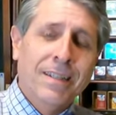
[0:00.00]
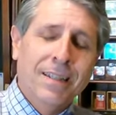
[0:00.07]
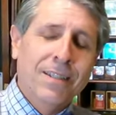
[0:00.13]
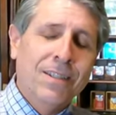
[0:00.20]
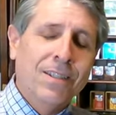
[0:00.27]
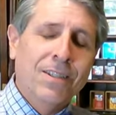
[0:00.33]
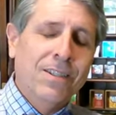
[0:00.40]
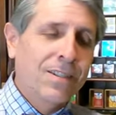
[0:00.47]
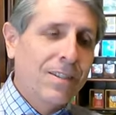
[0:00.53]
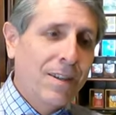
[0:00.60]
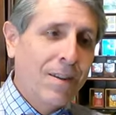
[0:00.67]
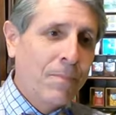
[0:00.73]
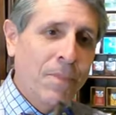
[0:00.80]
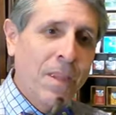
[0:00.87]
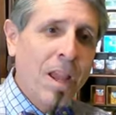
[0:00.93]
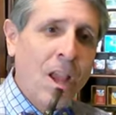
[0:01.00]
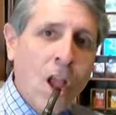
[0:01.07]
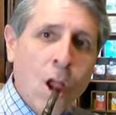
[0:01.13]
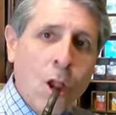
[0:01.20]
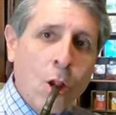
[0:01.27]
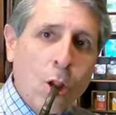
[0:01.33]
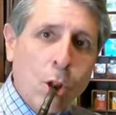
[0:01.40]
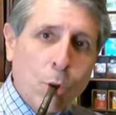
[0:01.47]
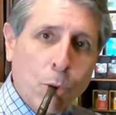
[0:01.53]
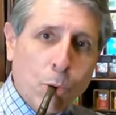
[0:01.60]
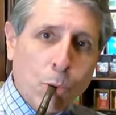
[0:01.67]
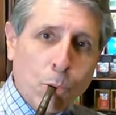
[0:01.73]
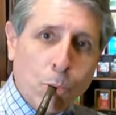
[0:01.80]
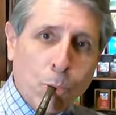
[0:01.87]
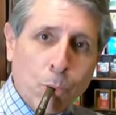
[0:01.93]
That is awesome. You guys, you hear
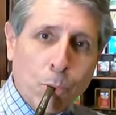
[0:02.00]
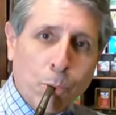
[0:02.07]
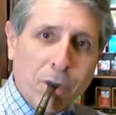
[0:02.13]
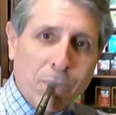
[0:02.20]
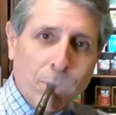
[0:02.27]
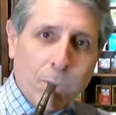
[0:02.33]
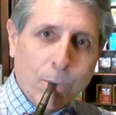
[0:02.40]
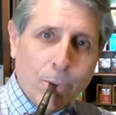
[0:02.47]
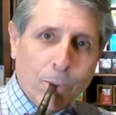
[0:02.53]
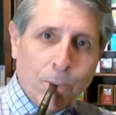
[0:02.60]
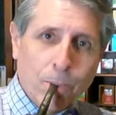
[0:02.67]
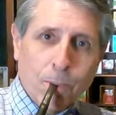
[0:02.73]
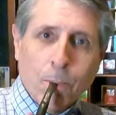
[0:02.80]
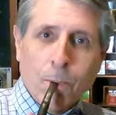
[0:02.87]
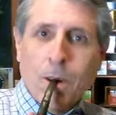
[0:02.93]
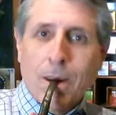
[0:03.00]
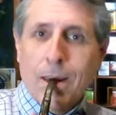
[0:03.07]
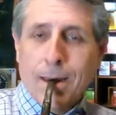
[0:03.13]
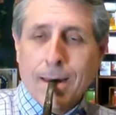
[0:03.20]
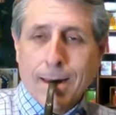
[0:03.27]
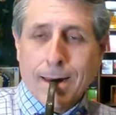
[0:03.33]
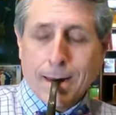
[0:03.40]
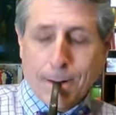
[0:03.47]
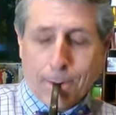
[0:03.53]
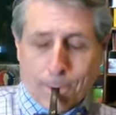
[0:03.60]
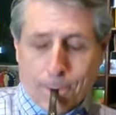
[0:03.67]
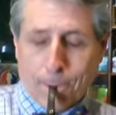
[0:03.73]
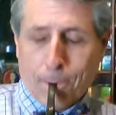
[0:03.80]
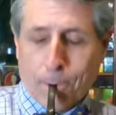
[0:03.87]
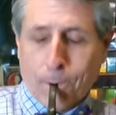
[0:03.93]
that? And I know some of my
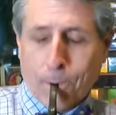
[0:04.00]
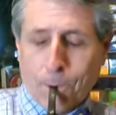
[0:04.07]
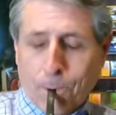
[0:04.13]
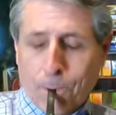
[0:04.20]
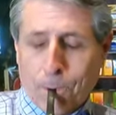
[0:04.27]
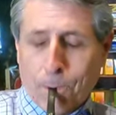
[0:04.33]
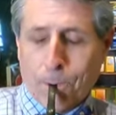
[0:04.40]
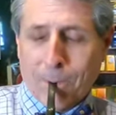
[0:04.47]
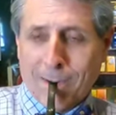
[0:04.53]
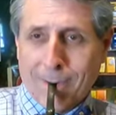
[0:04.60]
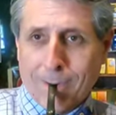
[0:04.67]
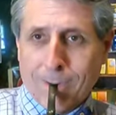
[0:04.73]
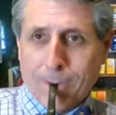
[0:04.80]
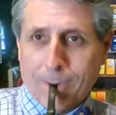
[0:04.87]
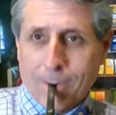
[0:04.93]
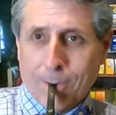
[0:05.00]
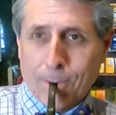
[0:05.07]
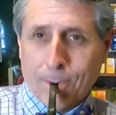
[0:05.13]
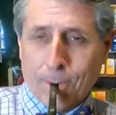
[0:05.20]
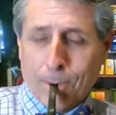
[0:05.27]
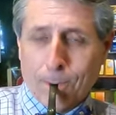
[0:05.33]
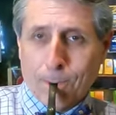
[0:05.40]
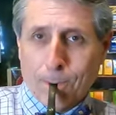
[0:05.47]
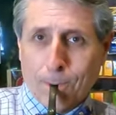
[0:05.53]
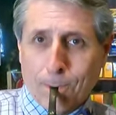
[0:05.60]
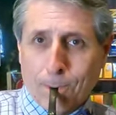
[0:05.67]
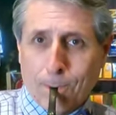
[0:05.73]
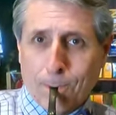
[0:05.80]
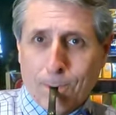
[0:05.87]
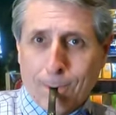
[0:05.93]
really good friends and followers, and even
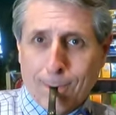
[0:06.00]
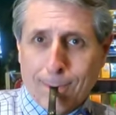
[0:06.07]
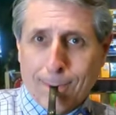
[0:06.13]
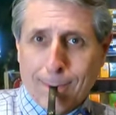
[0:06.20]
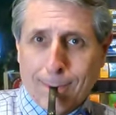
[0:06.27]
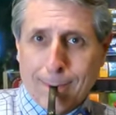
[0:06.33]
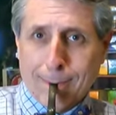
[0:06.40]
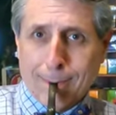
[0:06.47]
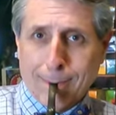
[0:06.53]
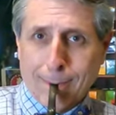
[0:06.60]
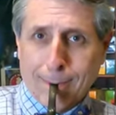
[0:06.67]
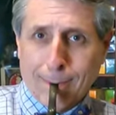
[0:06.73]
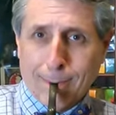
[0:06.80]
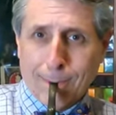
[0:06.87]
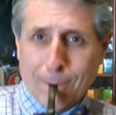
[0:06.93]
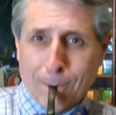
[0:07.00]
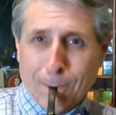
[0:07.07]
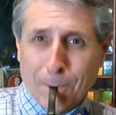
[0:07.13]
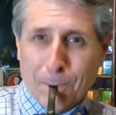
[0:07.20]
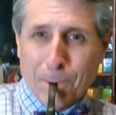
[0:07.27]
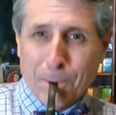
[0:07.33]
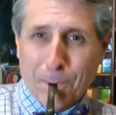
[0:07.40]
my family out there in London.